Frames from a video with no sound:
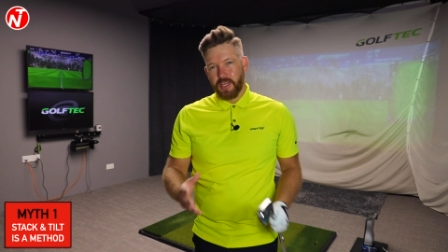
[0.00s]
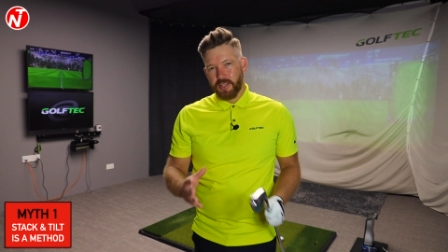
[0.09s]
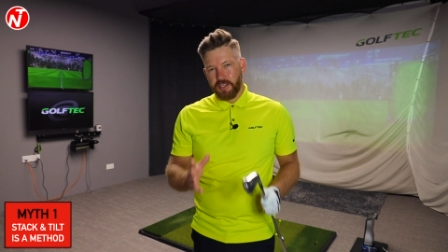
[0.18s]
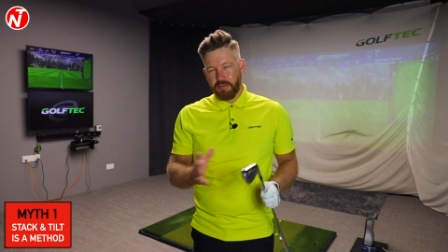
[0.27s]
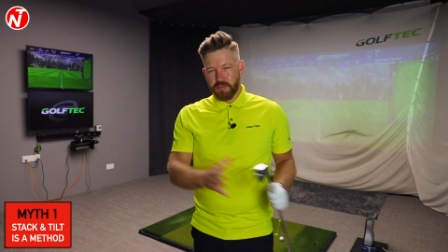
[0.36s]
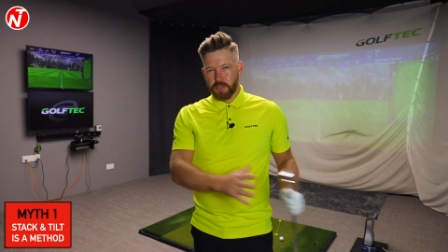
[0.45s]
The
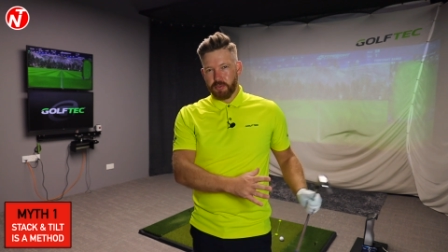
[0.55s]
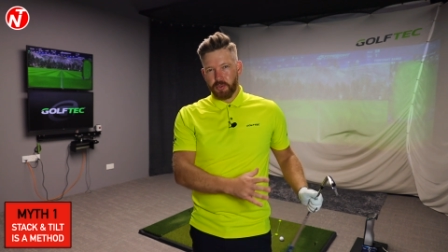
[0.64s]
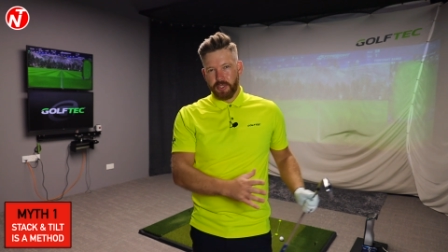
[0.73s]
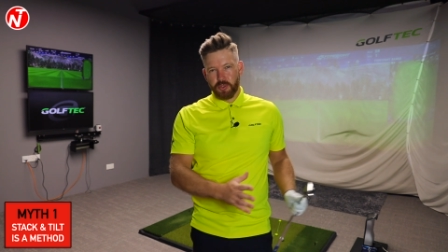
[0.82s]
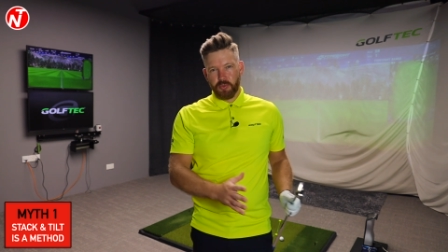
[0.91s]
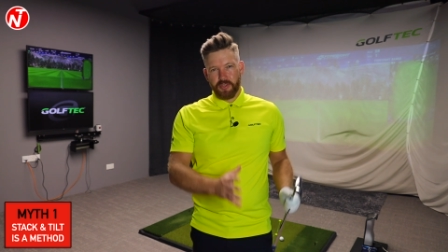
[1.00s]
difference
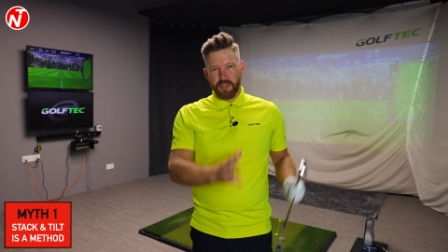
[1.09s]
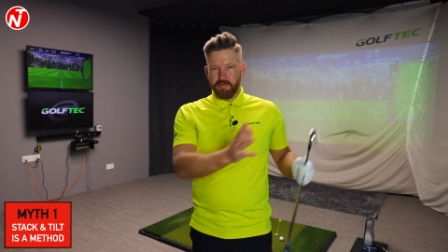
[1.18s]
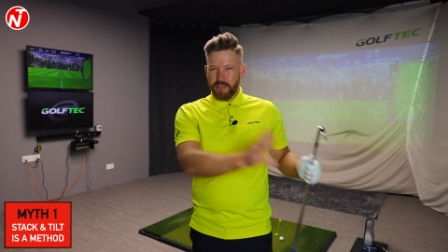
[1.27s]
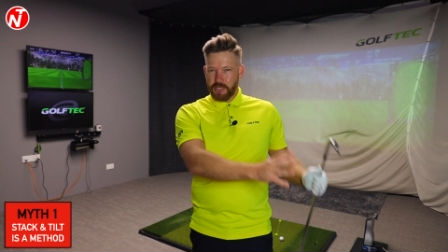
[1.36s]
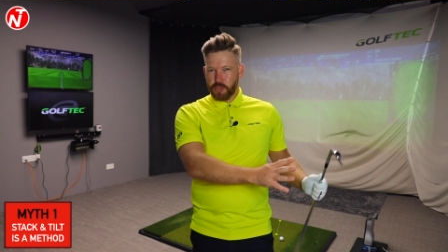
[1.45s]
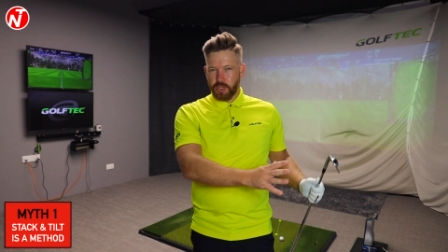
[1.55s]
between sort of the
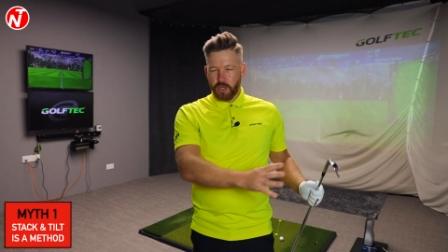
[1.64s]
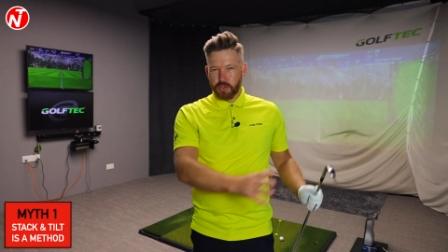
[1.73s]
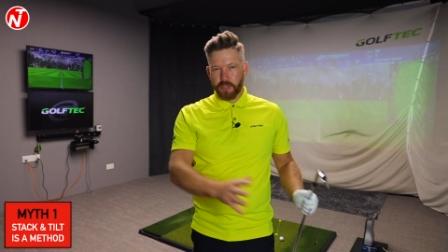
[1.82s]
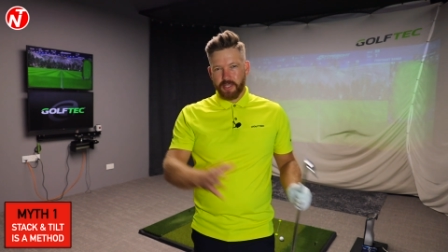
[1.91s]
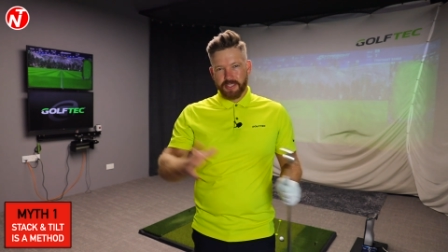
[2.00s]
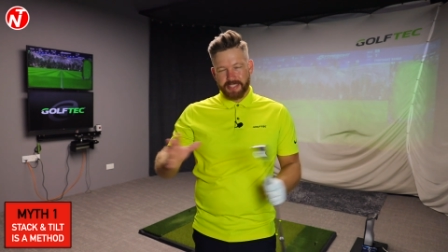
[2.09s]
conventional golf
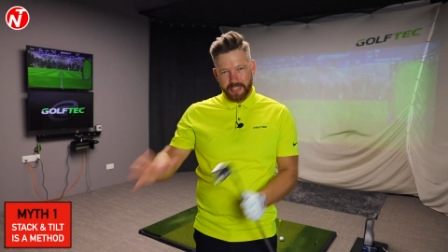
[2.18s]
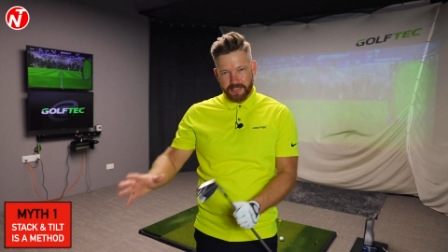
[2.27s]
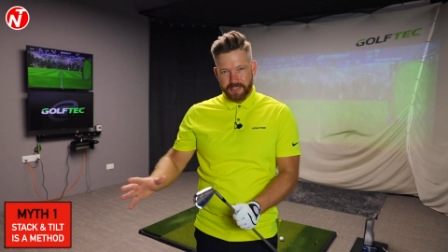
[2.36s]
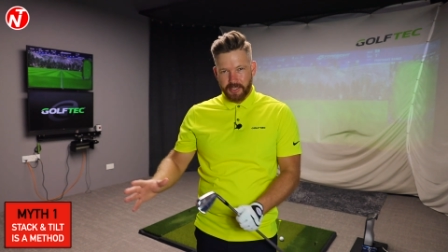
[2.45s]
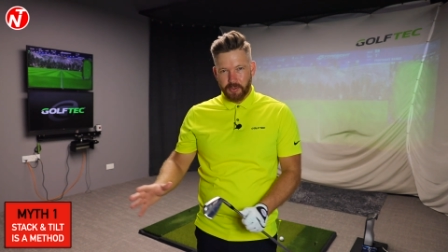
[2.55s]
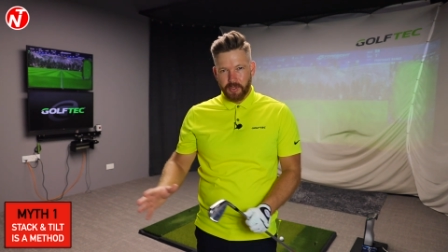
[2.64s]
swing and the stack and
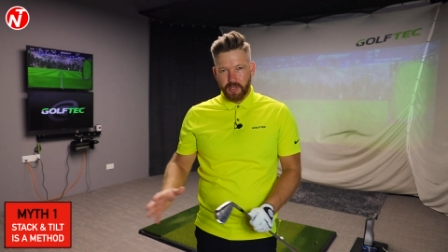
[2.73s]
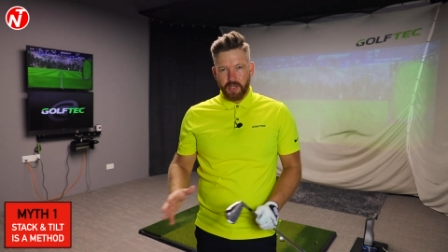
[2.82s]
tilt